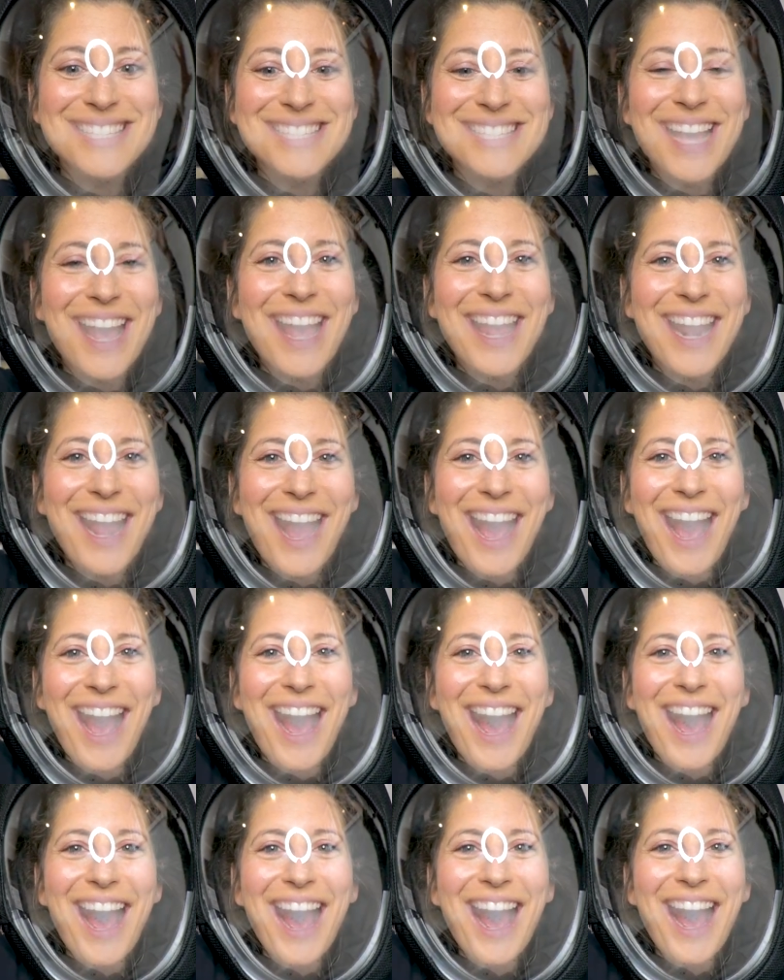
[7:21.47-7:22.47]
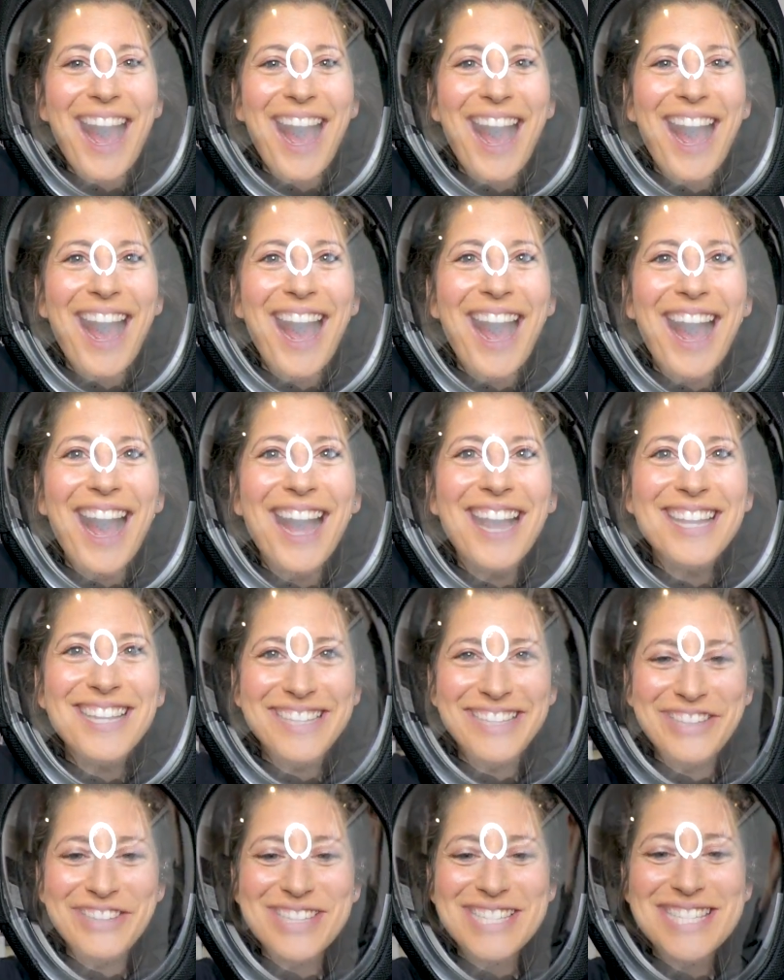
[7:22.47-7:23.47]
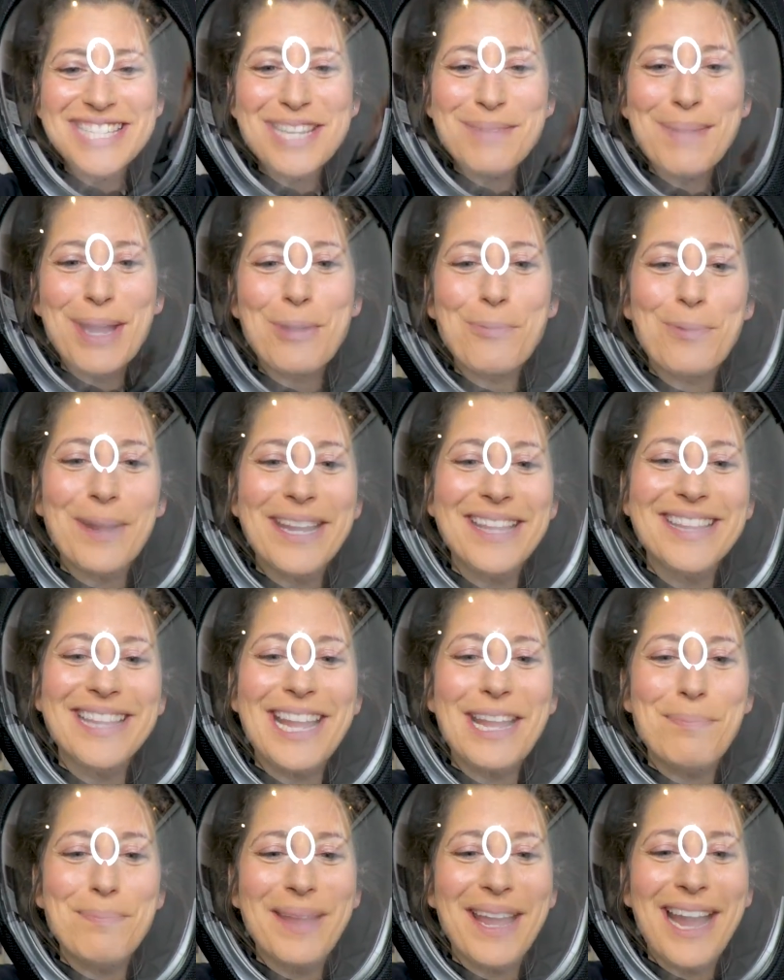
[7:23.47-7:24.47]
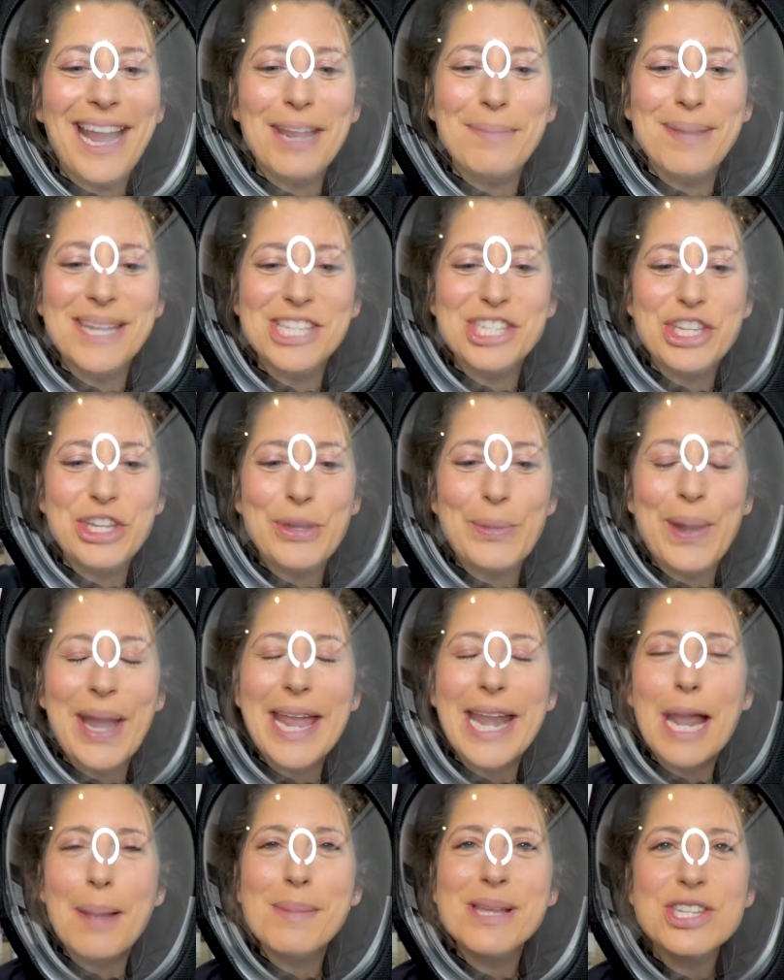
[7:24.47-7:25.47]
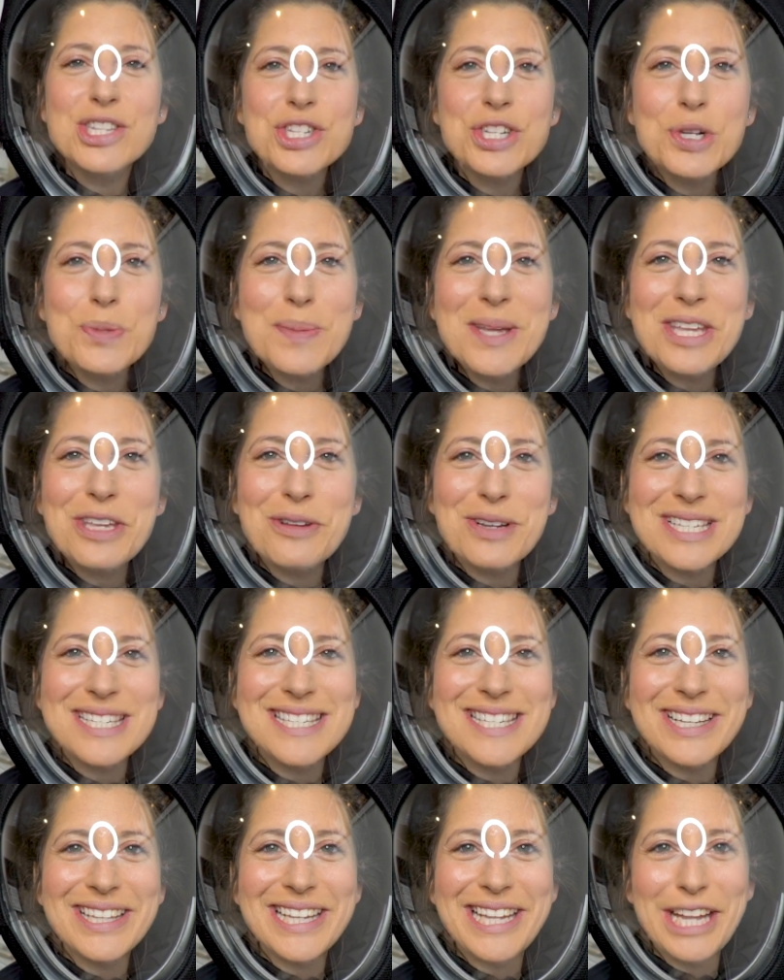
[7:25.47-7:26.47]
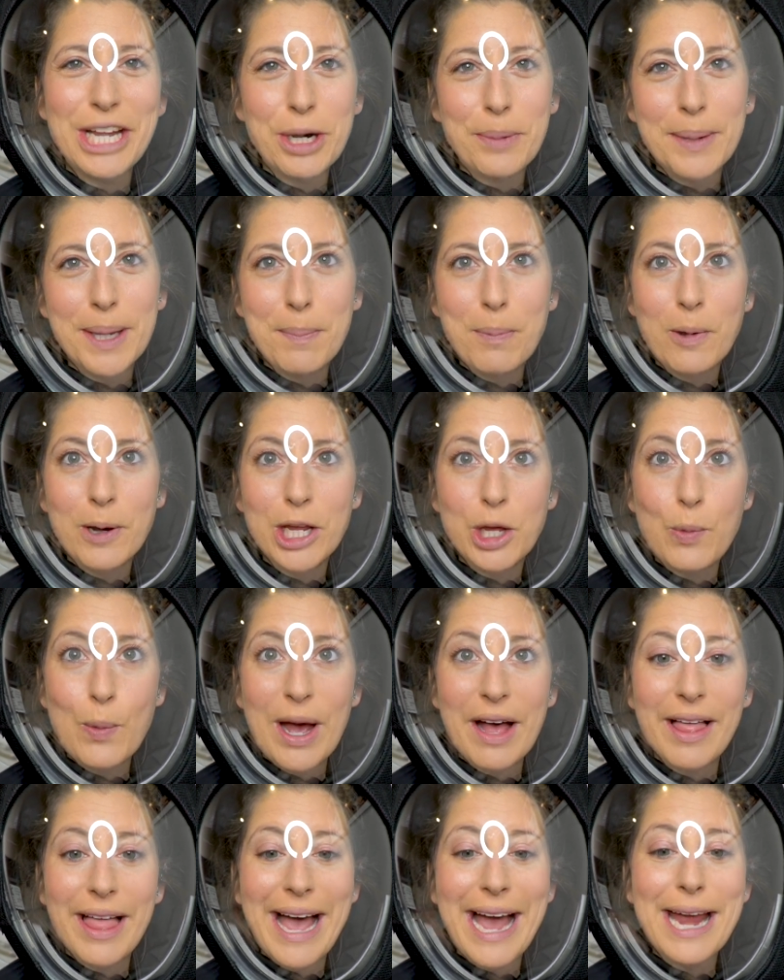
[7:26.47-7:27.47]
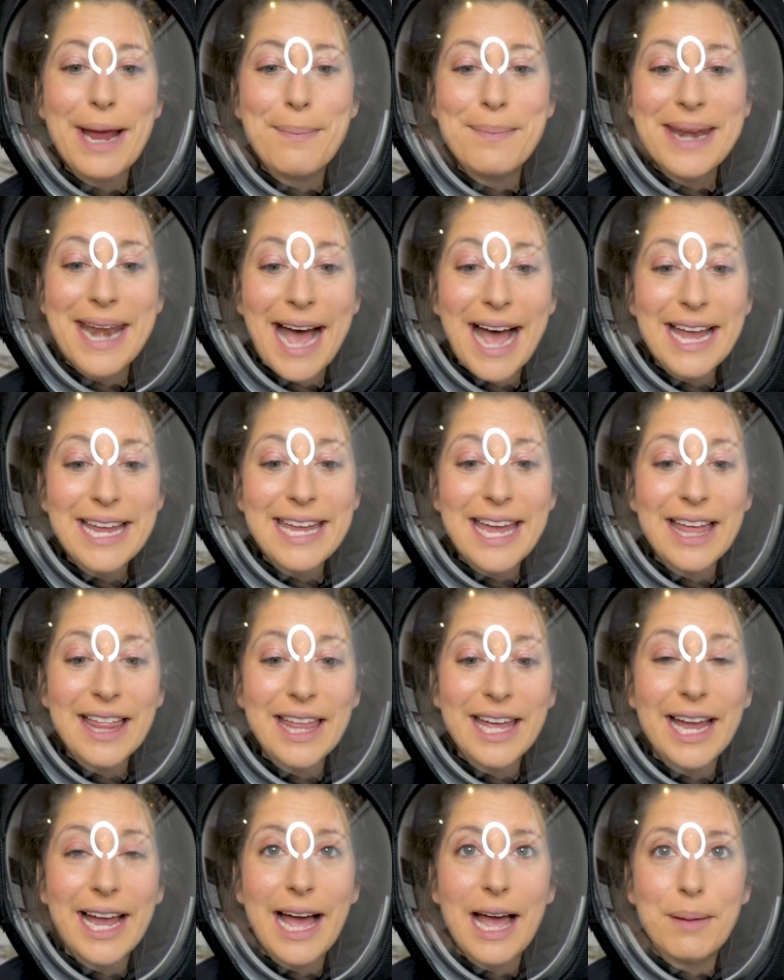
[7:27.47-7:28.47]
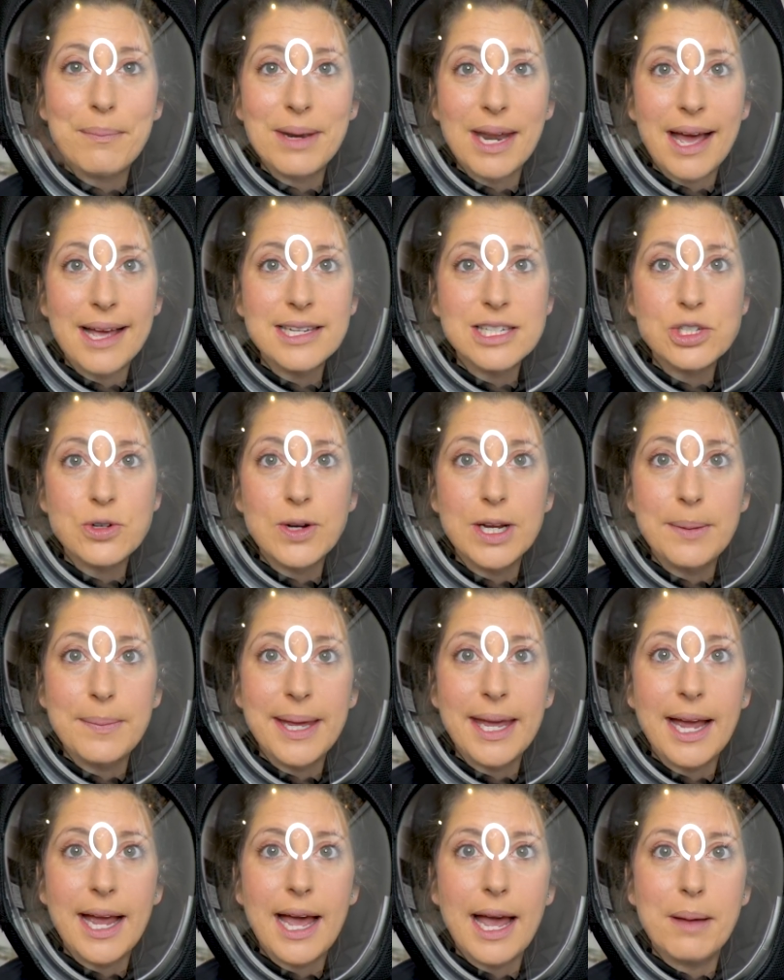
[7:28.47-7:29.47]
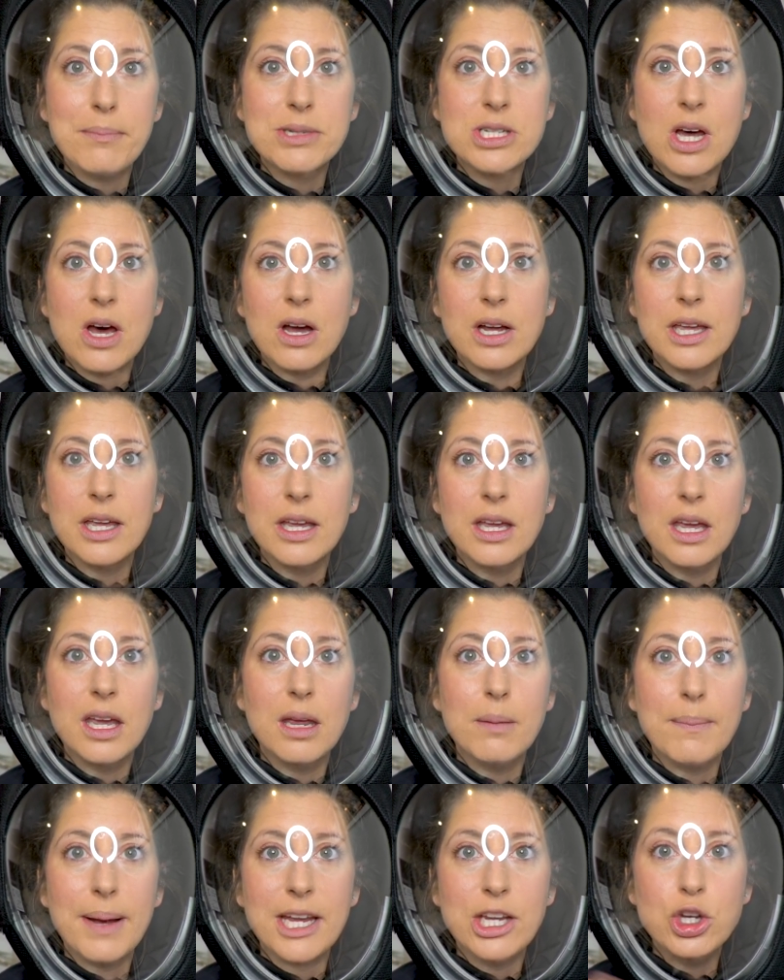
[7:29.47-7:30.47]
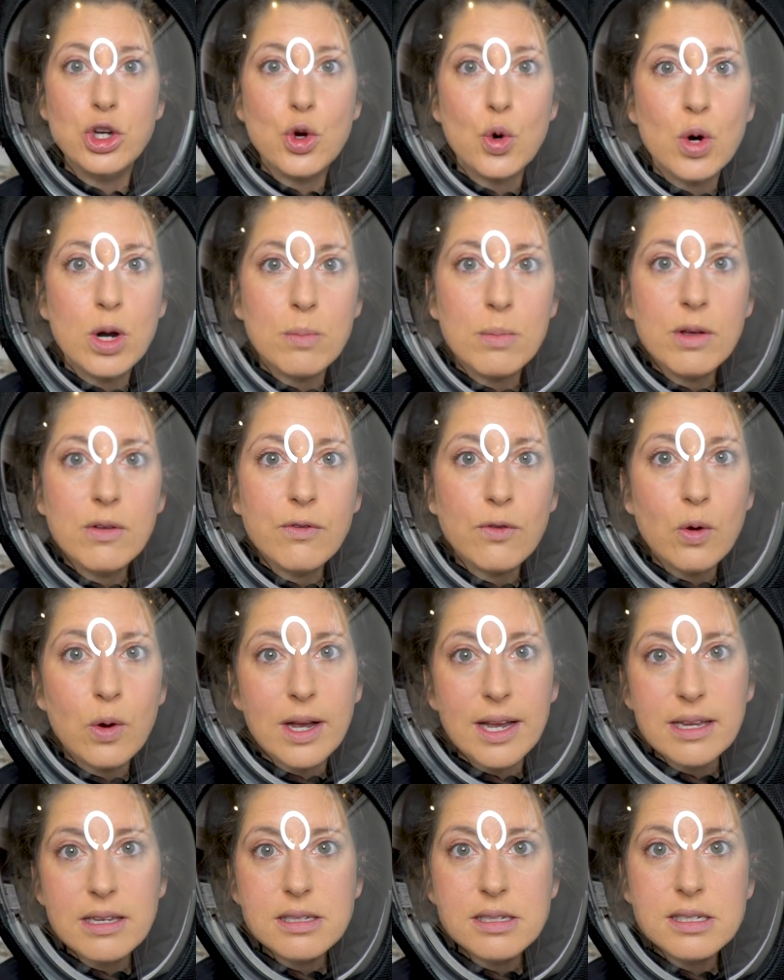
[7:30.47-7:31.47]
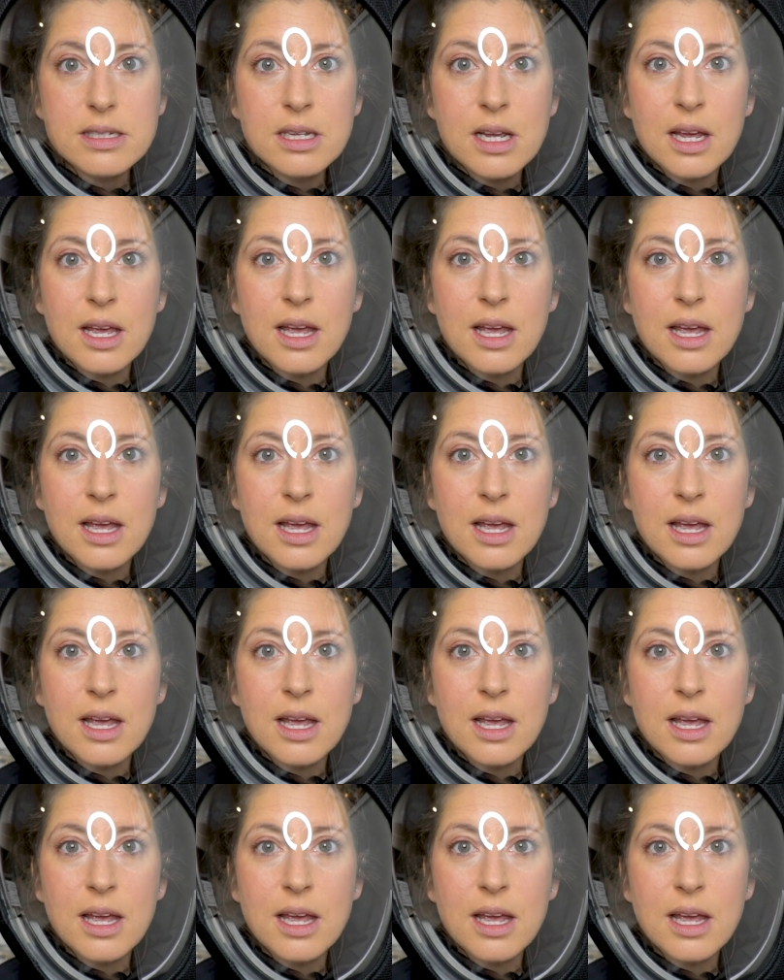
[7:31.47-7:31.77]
Ta-da! You can see my ring light behind me too. And I'm assuming you can still hear me pretty well. I am not yelling, I'm not screaming, I'm talking in my normal voice.